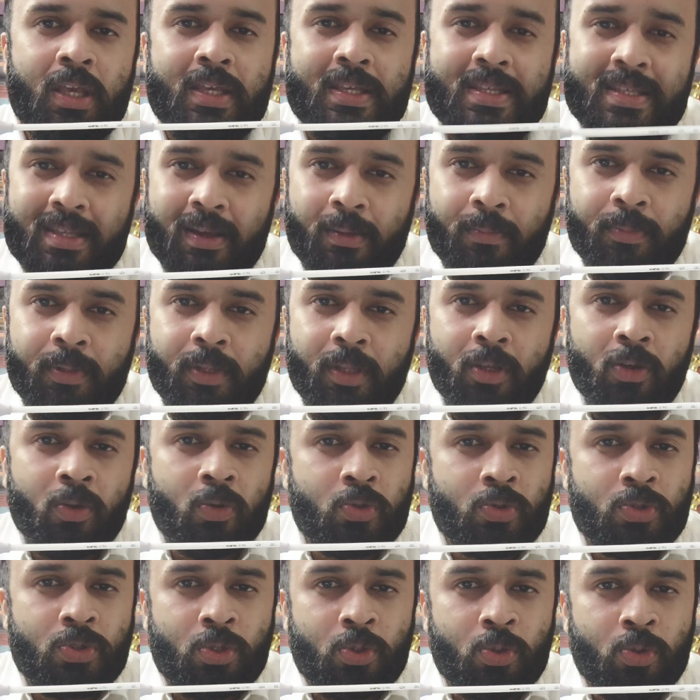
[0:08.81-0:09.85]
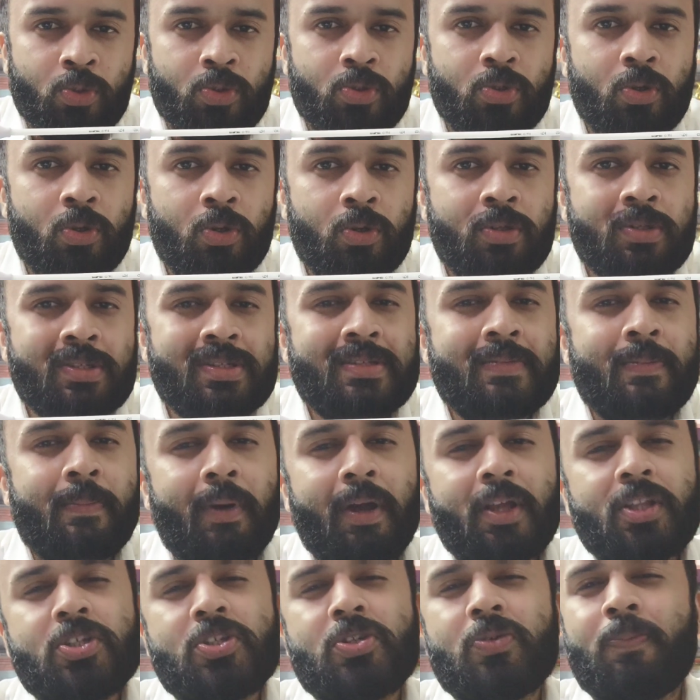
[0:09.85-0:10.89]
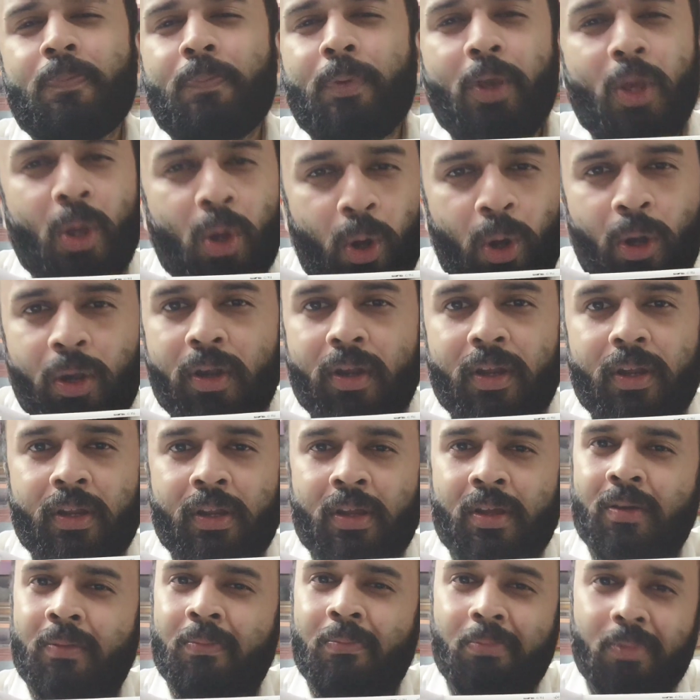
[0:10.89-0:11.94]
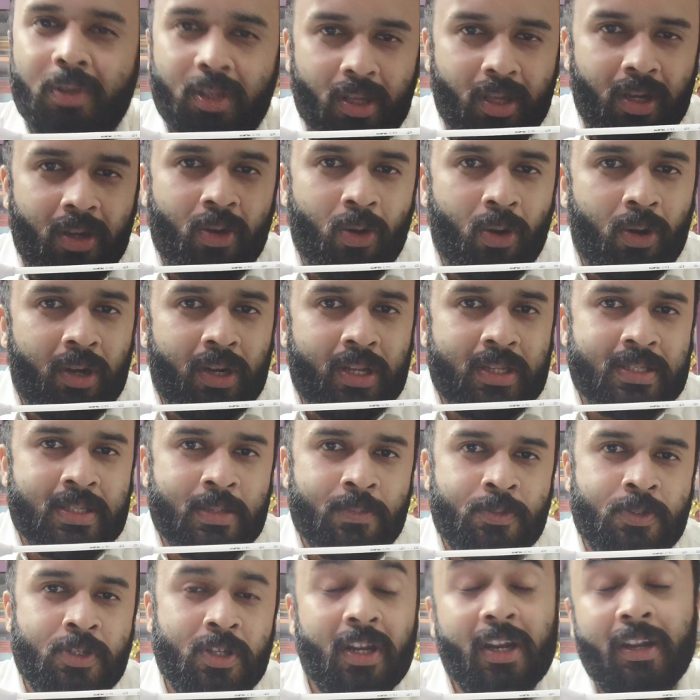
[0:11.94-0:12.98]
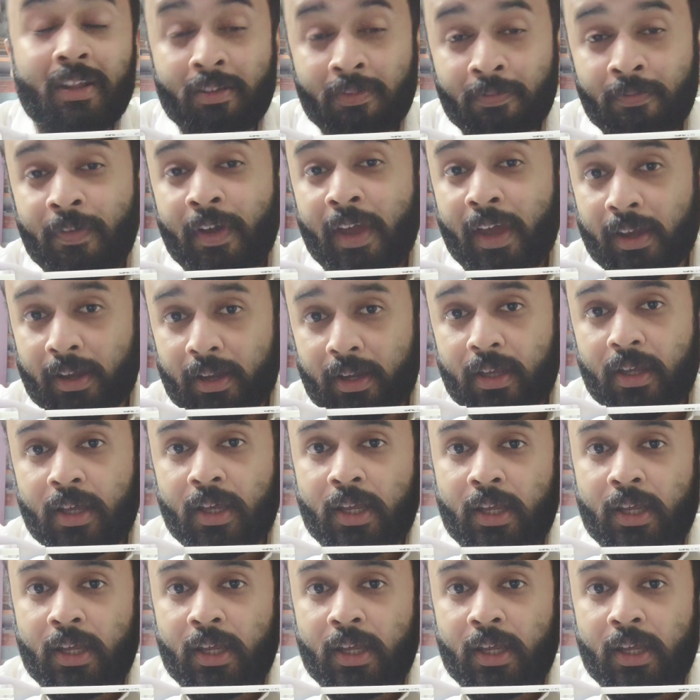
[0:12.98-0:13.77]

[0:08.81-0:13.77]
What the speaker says: something whose use goes much beyond mere contraception, and in fact